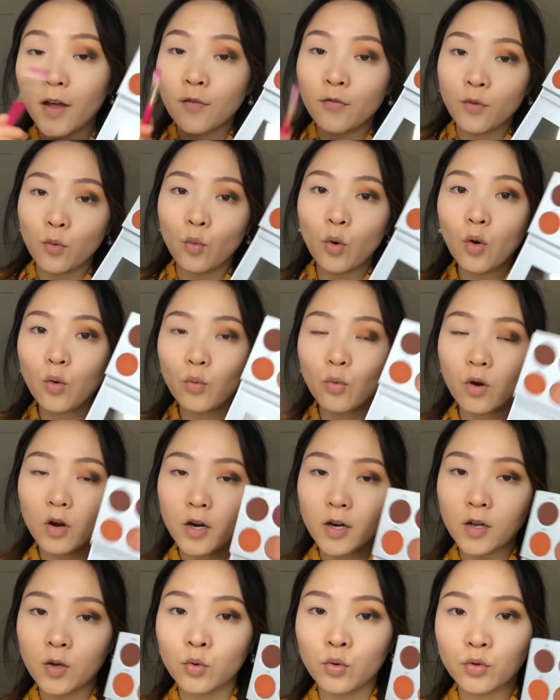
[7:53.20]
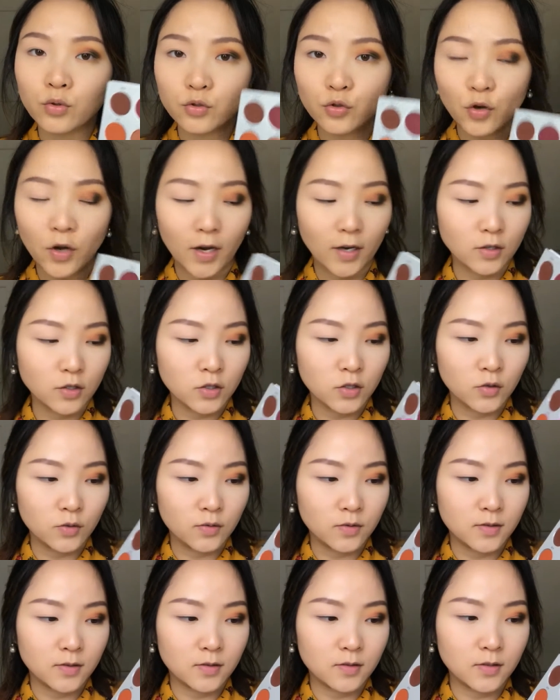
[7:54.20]
if it won't work, we'll try
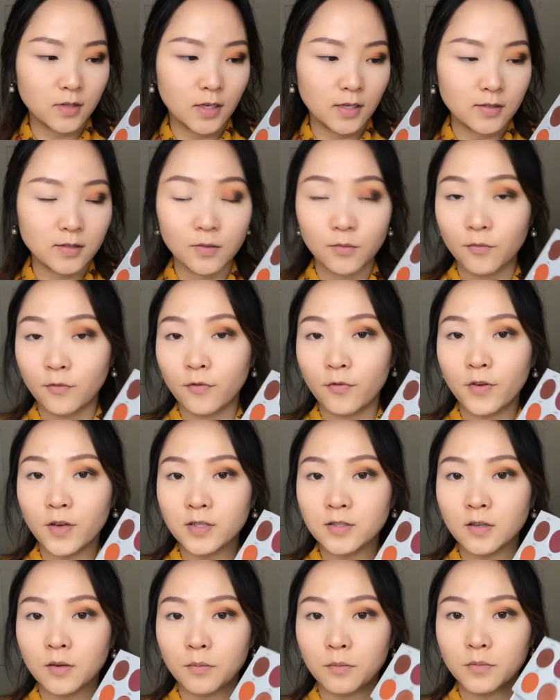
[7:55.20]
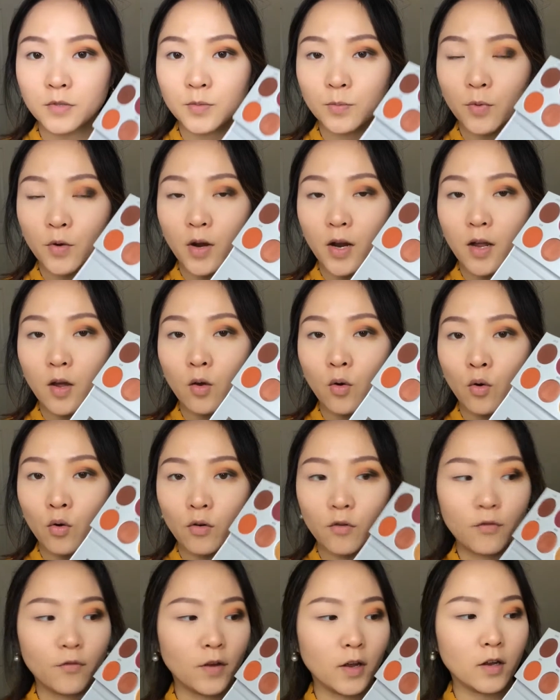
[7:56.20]
to get some fixing spray
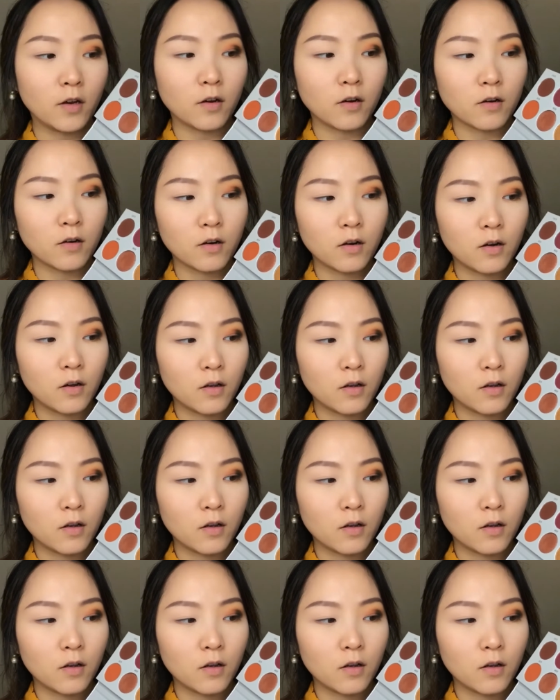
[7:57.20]
or finger.